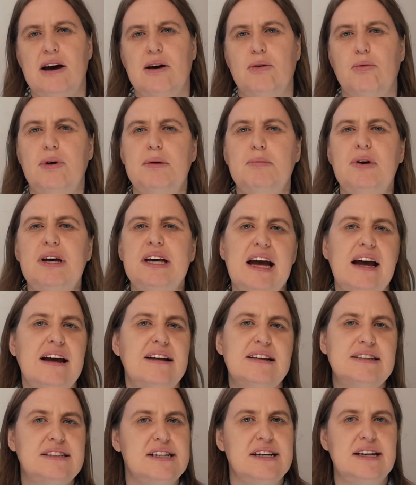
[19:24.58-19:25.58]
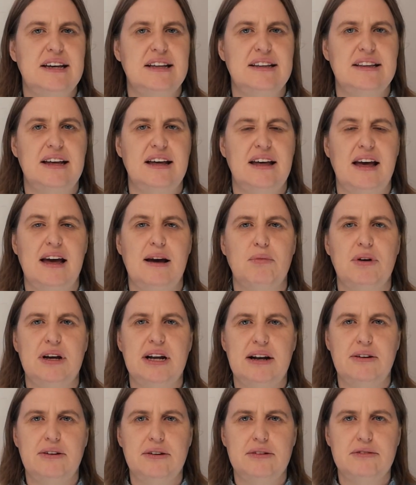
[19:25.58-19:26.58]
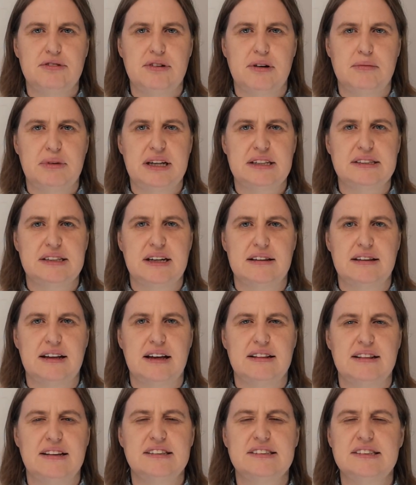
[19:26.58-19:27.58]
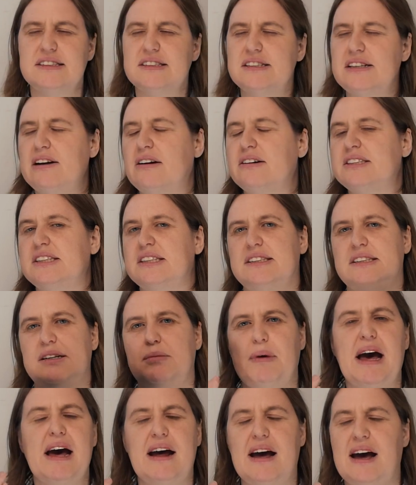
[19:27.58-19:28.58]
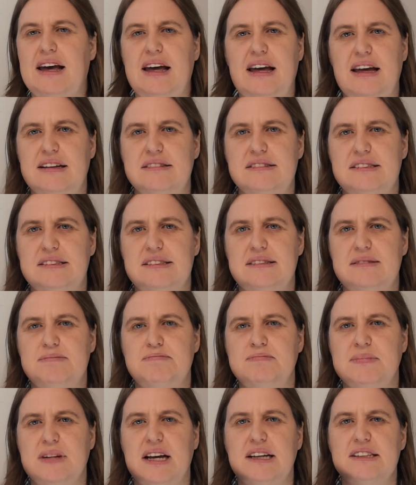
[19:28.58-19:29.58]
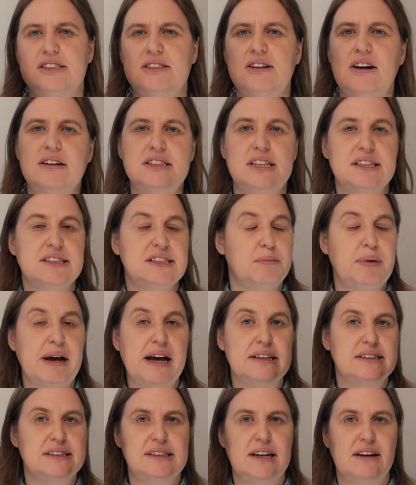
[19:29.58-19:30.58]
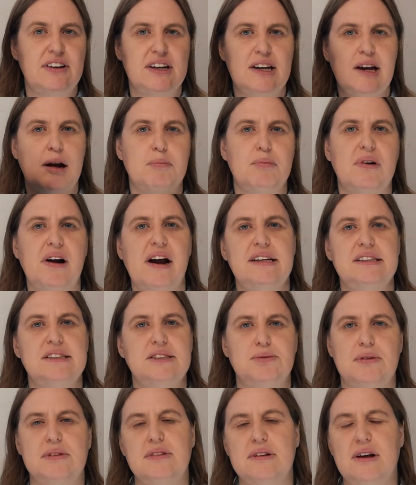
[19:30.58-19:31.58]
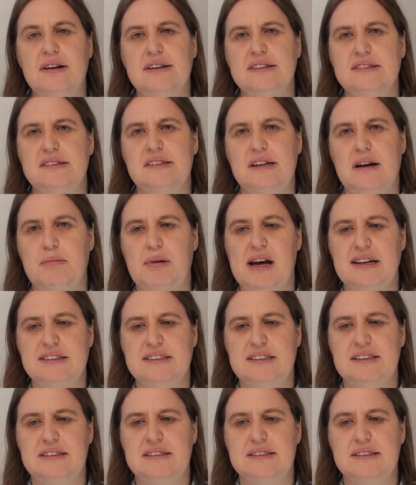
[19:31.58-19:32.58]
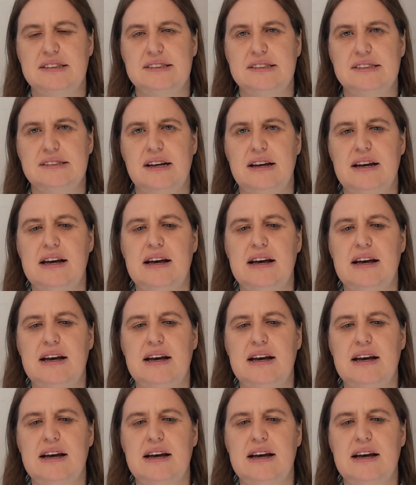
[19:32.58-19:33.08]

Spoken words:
When we gather together and we learn from each other, this is not just about our heads. It's not just about stuffing our brains with knowledge about Jesus.